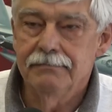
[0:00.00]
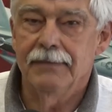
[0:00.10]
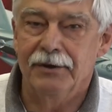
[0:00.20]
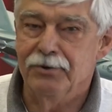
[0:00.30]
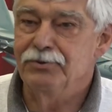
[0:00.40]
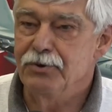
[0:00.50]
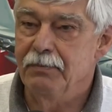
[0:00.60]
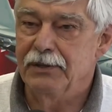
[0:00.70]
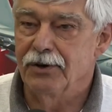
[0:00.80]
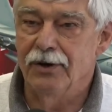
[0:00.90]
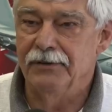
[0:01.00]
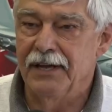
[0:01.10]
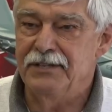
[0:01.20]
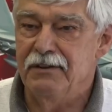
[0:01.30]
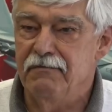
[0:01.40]
I do too, but they're all
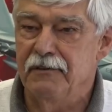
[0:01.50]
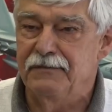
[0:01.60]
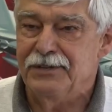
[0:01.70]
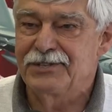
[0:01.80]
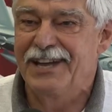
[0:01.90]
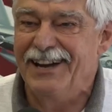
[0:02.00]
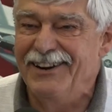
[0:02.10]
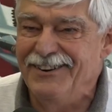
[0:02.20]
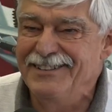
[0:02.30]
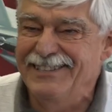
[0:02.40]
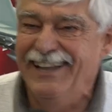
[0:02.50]
1950s cars.